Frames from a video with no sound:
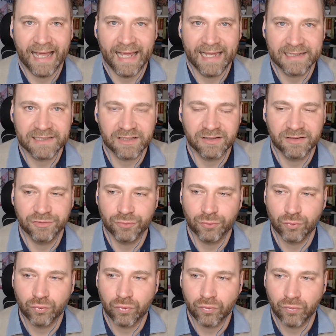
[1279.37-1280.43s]
And
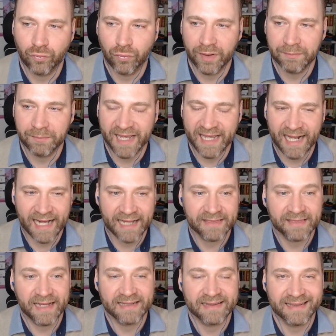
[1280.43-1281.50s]
we may
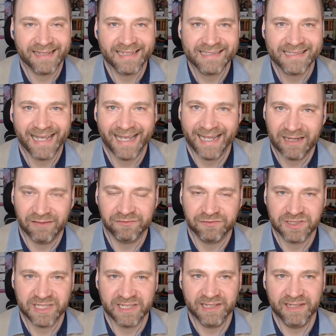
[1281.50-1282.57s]
add that this
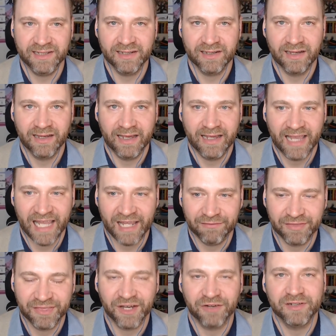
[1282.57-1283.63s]
NFT,
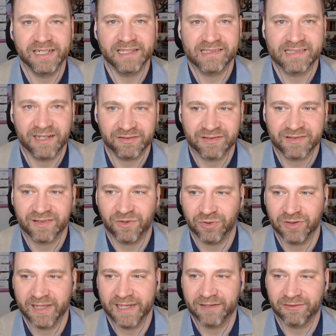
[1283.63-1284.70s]
even though it sounds
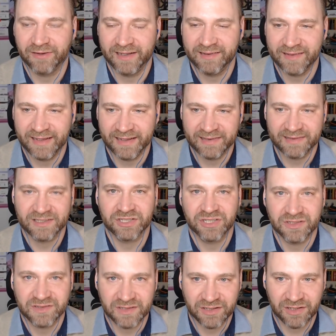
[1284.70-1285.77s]
totally crazy, it's
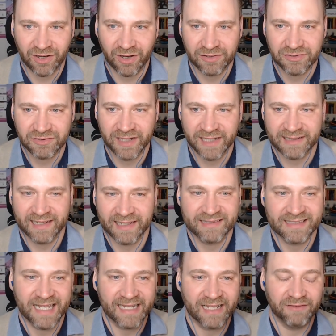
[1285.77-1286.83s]
just a contract.
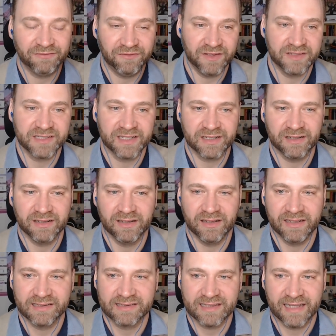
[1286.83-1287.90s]
It's like
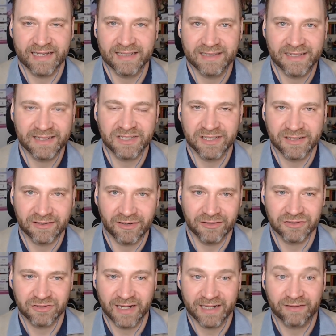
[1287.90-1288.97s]
it's like a digital
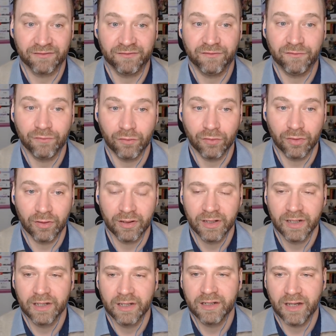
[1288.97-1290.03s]
contract for